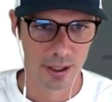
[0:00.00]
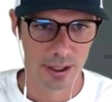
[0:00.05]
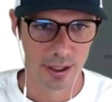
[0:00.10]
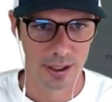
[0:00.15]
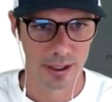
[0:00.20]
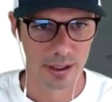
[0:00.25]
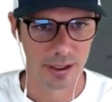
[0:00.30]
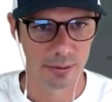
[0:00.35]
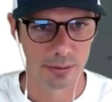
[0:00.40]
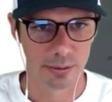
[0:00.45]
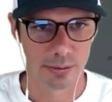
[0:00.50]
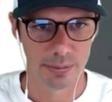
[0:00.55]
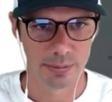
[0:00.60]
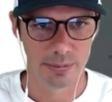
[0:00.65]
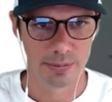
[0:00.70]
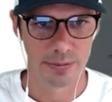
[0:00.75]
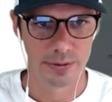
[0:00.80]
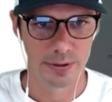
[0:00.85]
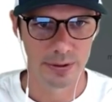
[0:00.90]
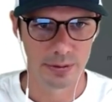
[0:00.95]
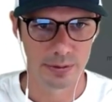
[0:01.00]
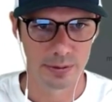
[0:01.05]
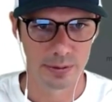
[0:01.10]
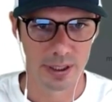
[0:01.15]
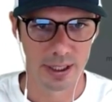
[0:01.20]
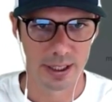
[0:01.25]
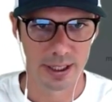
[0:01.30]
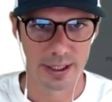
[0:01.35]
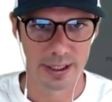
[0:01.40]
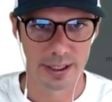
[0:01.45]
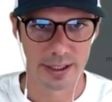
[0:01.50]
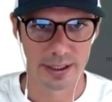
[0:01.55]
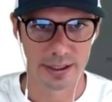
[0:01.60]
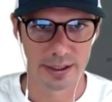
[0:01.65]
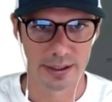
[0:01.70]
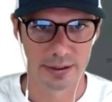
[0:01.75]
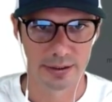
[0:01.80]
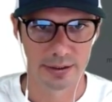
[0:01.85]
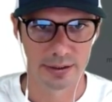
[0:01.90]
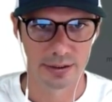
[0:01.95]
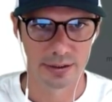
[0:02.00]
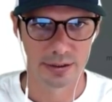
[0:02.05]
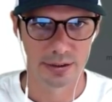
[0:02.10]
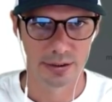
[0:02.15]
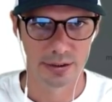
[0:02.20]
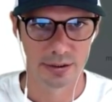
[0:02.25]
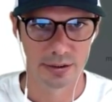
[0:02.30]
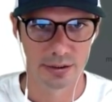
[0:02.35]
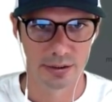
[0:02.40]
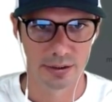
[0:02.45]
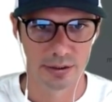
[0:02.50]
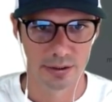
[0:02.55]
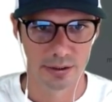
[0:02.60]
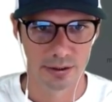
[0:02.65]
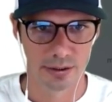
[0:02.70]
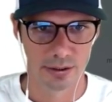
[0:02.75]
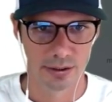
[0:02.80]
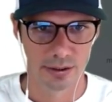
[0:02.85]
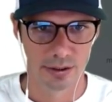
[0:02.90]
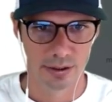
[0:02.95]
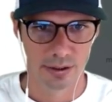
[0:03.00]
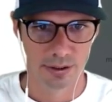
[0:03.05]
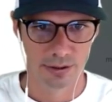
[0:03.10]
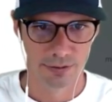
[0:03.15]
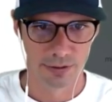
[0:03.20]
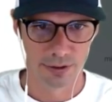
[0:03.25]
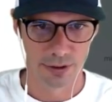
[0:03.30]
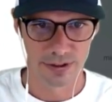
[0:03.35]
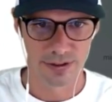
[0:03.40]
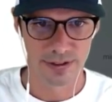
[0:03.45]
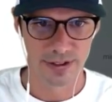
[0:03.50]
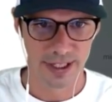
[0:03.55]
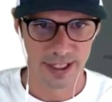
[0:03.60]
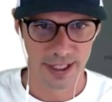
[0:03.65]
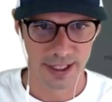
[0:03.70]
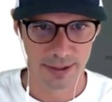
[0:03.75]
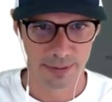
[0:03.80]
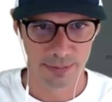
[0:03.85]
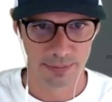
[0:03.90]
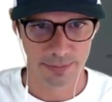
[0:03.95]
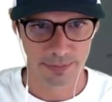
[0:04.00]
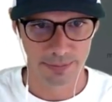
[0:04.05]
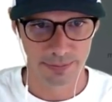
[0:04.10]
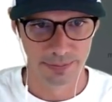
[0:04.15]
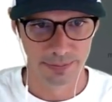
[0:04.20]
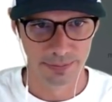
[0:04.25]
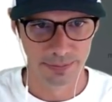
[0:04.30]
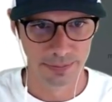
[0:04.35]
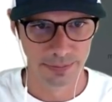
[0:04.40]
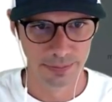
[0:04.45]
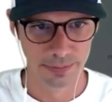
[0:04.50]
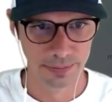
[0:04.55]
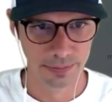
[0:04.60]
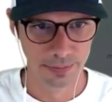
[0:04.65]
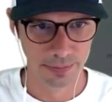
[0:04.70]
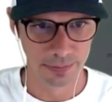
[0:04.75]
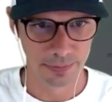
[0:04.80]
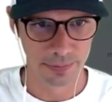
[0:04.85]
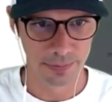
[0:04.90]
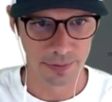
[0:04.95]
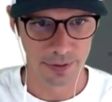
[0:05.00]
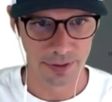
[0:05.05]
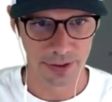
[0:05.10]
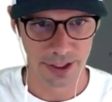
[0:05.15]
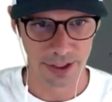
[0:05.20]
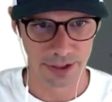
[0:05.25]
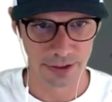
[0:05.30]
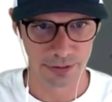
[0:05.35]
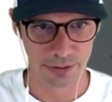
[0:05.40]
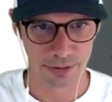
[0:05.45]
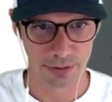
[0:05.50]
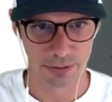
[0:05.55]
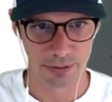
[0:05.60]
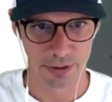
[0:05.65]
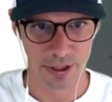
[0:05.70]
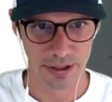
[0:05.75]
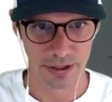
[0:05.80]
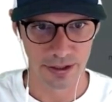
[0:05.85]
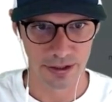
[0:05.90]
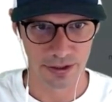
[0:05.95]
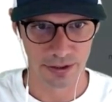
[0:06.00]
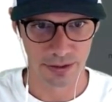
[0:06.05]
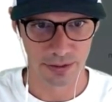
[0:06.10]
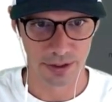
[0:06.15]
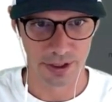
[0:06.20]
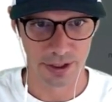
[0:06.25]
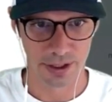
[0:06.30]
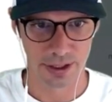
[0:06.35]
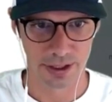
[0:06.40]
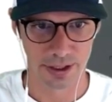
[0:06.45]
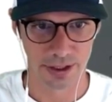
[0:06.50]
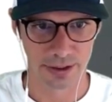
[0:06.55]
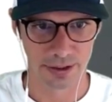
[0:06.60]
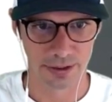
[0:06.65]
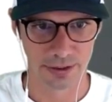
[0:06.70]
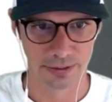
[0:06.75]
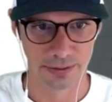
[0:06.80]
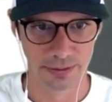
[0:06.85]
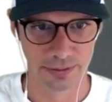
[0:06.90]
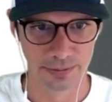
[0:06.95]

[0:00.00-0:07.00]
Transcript: And I would do, hi, first name, thanks for registering